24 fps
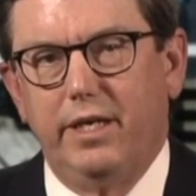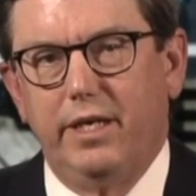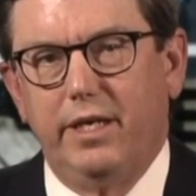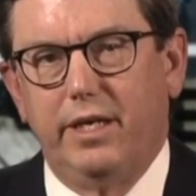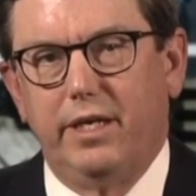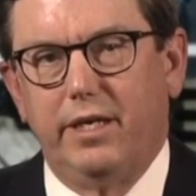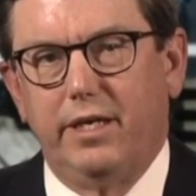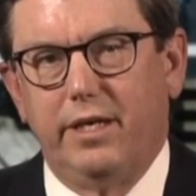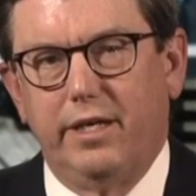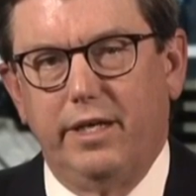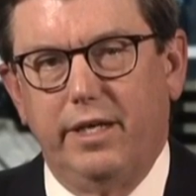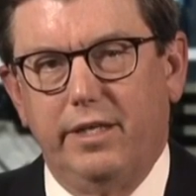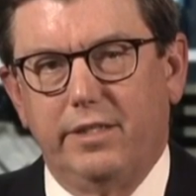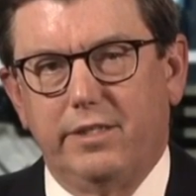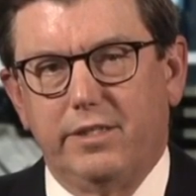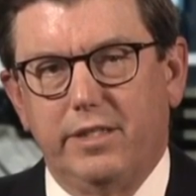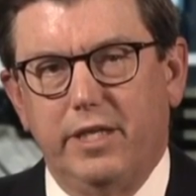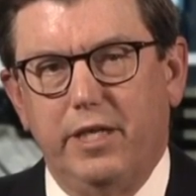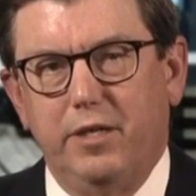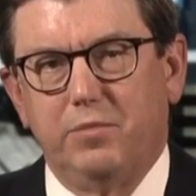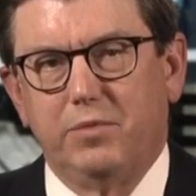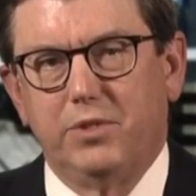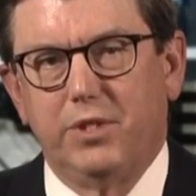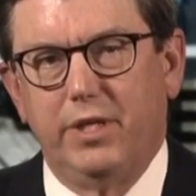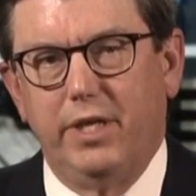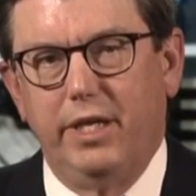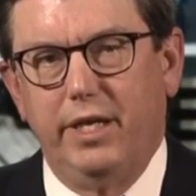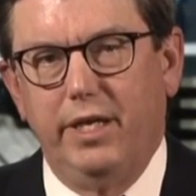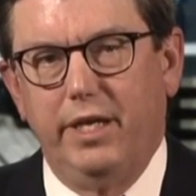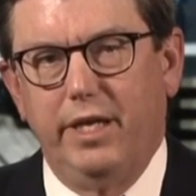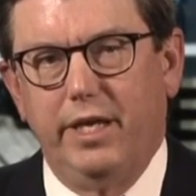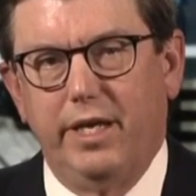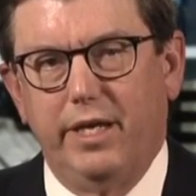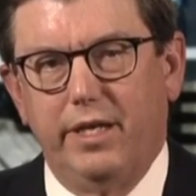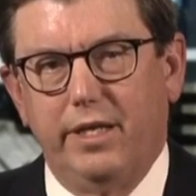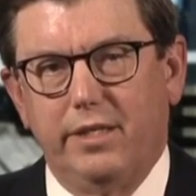uh, it seems that
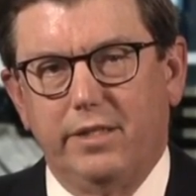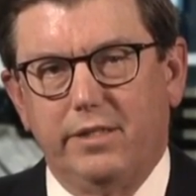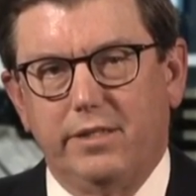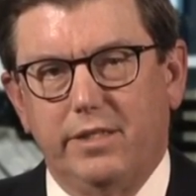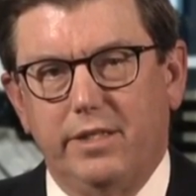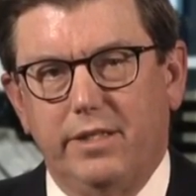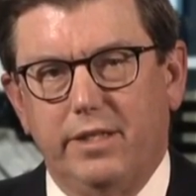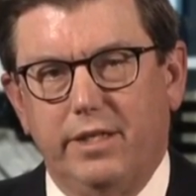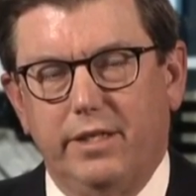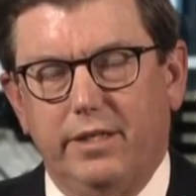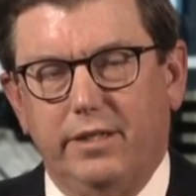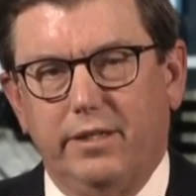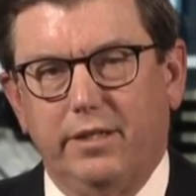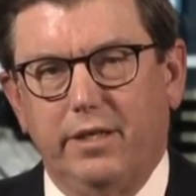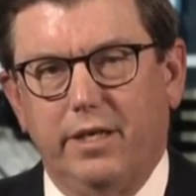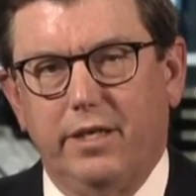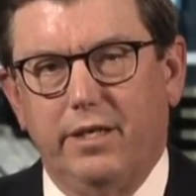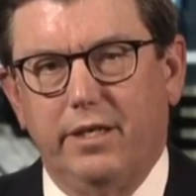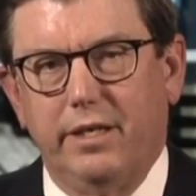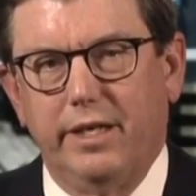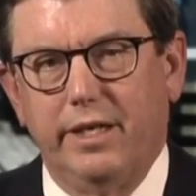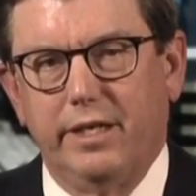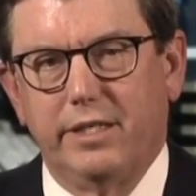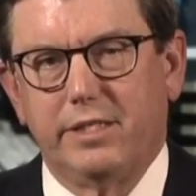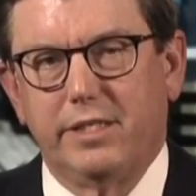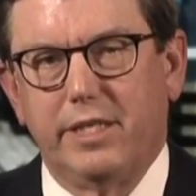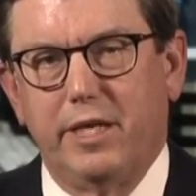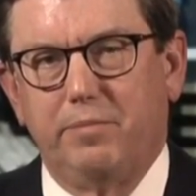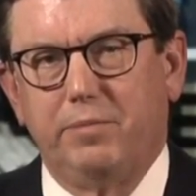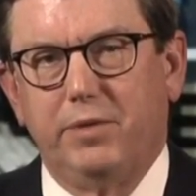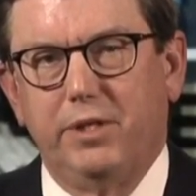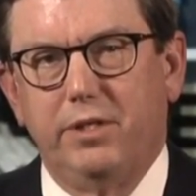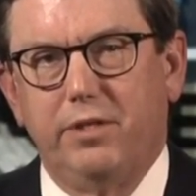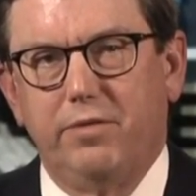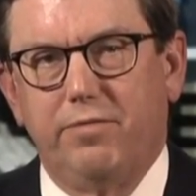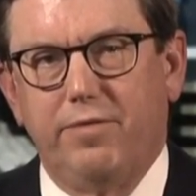he has uh, uh,
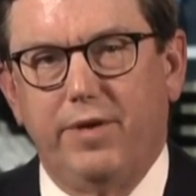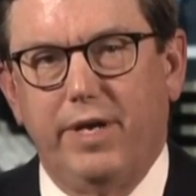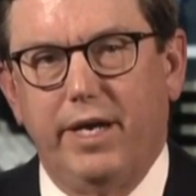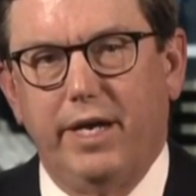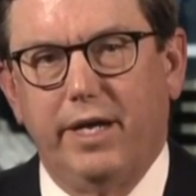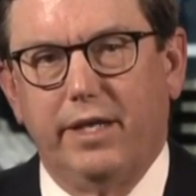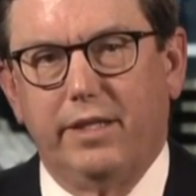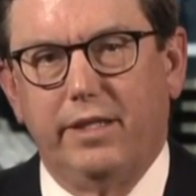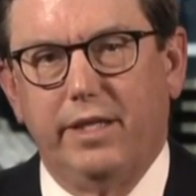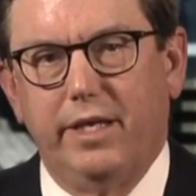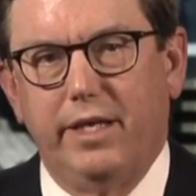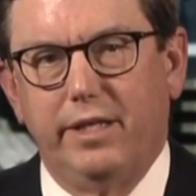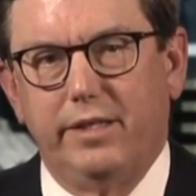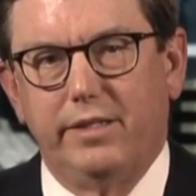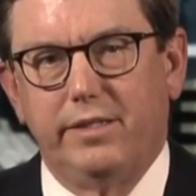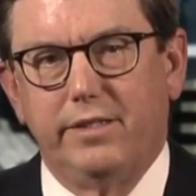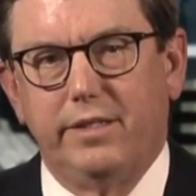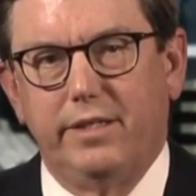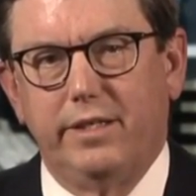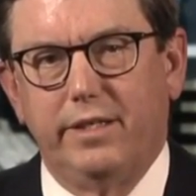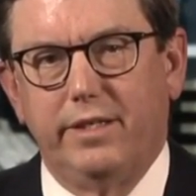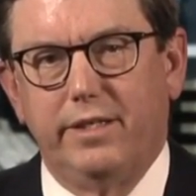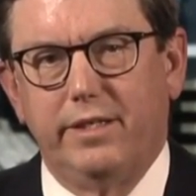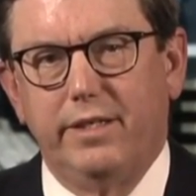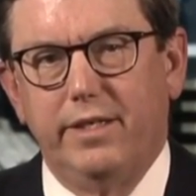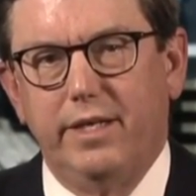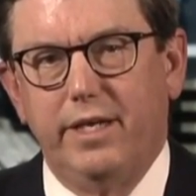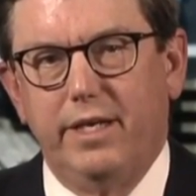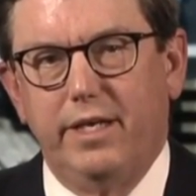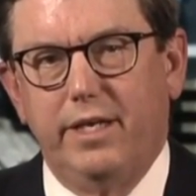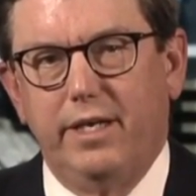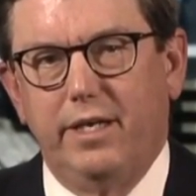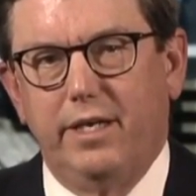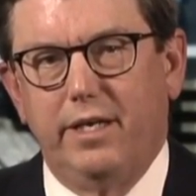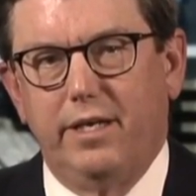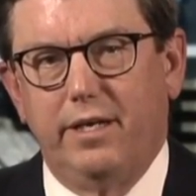accepted the fact that
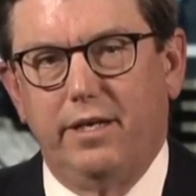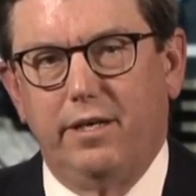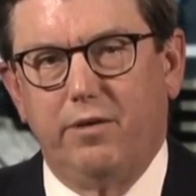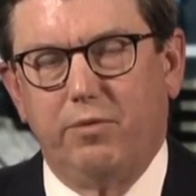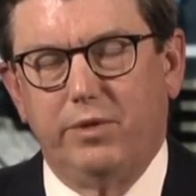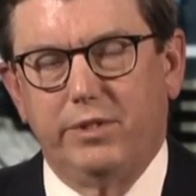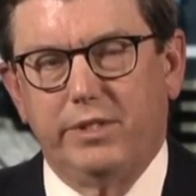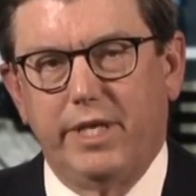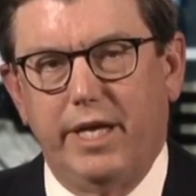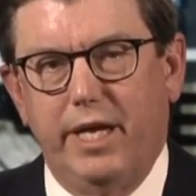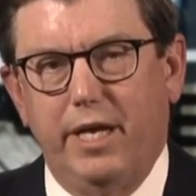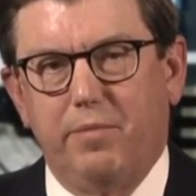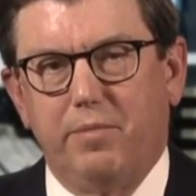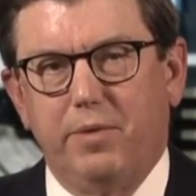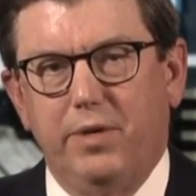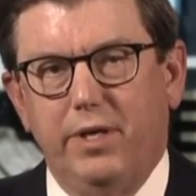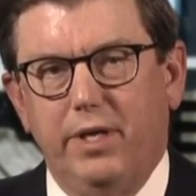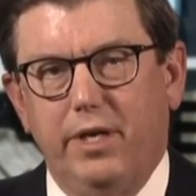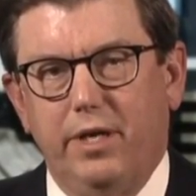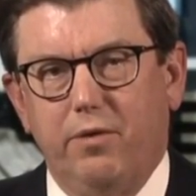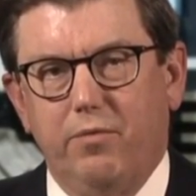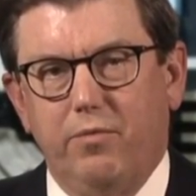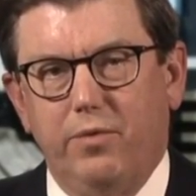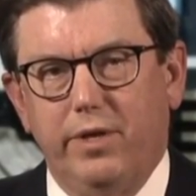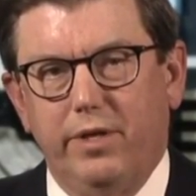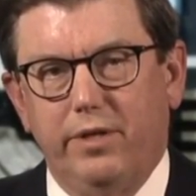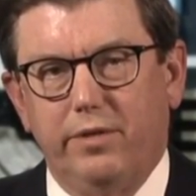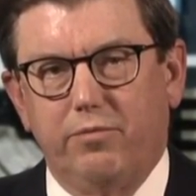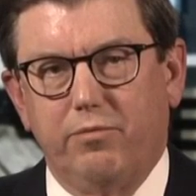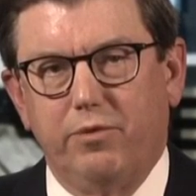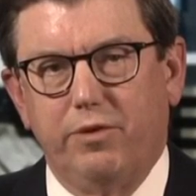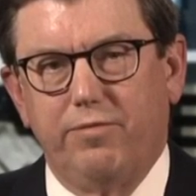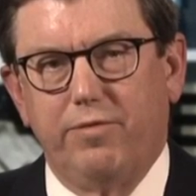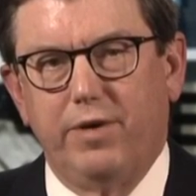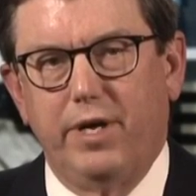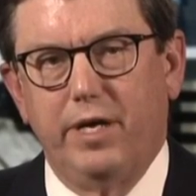uh, what's happening with
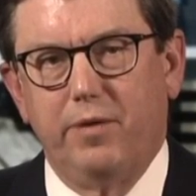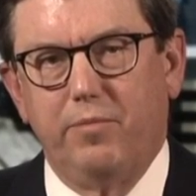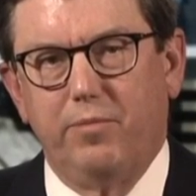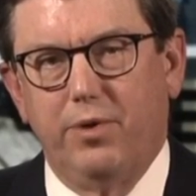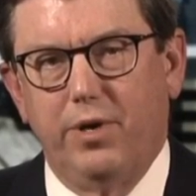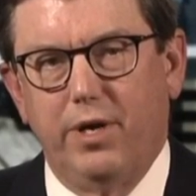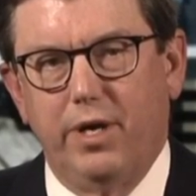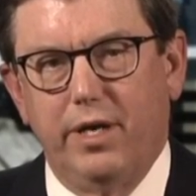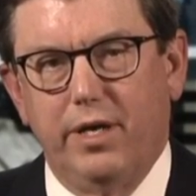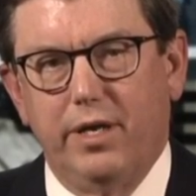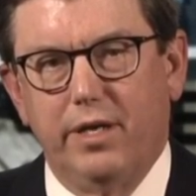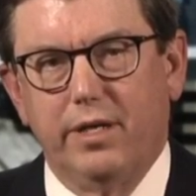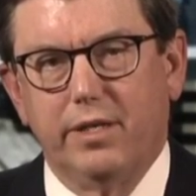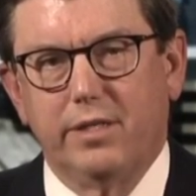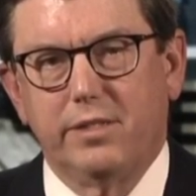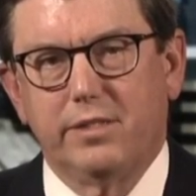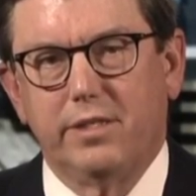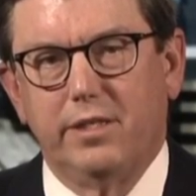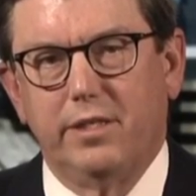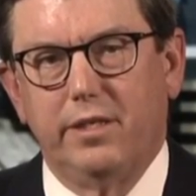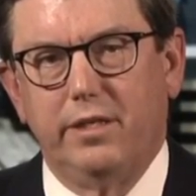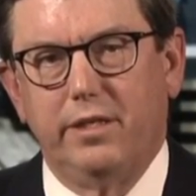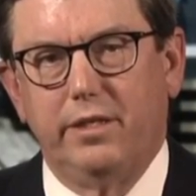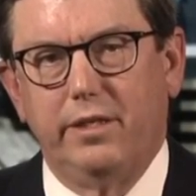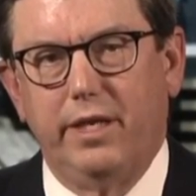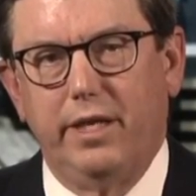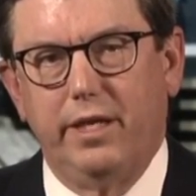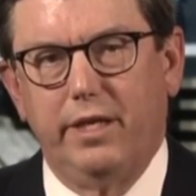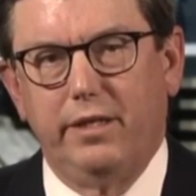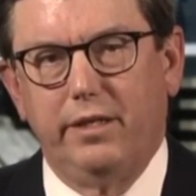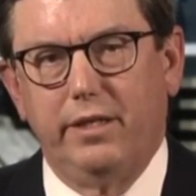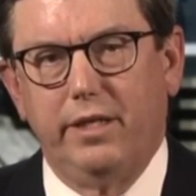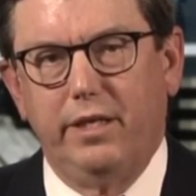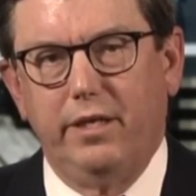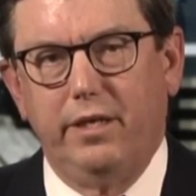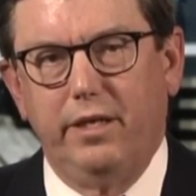refined products and
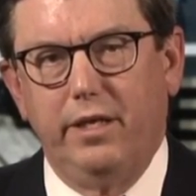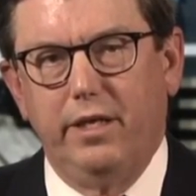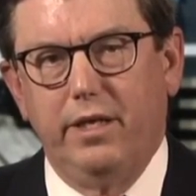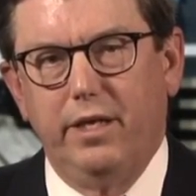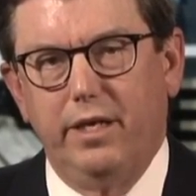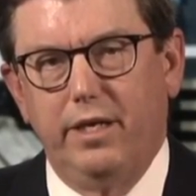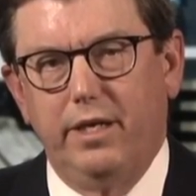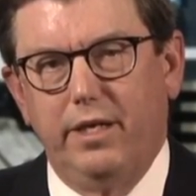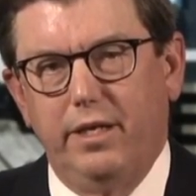and the